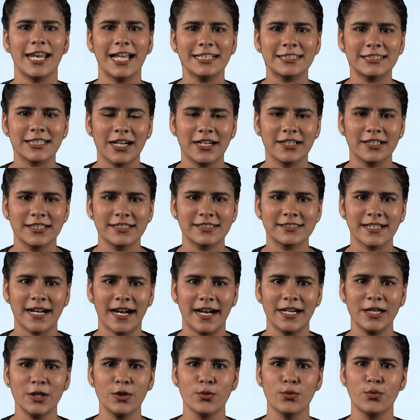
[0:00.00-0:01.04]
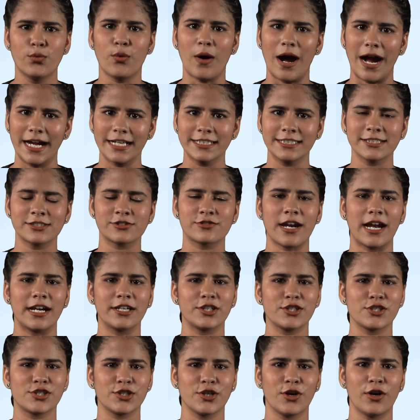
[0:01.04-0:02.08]
Let's understand why the
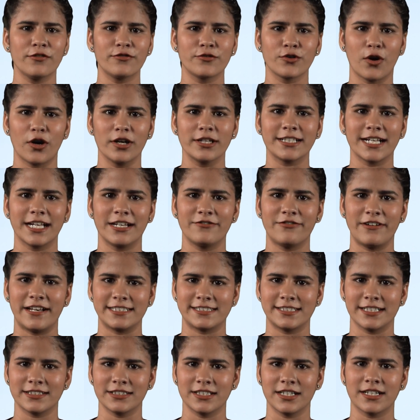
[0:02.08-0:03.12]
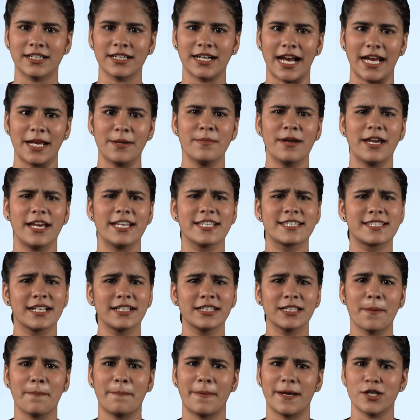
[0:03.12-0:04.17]
strategy of not confessing the crime
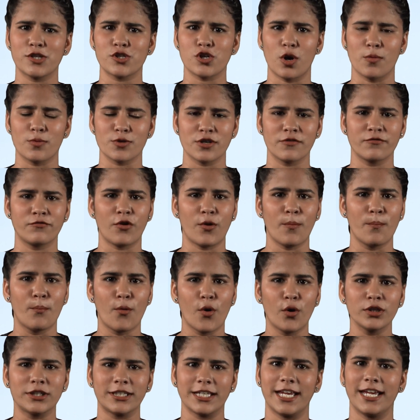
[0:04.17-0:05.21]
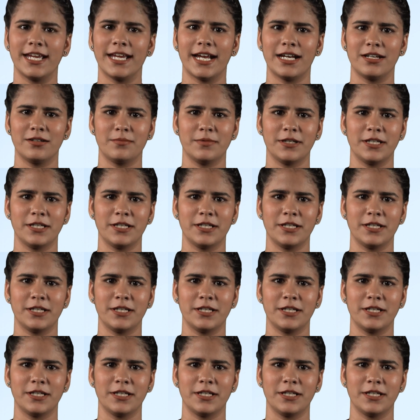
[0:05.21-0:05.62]
isn't the best option for both A and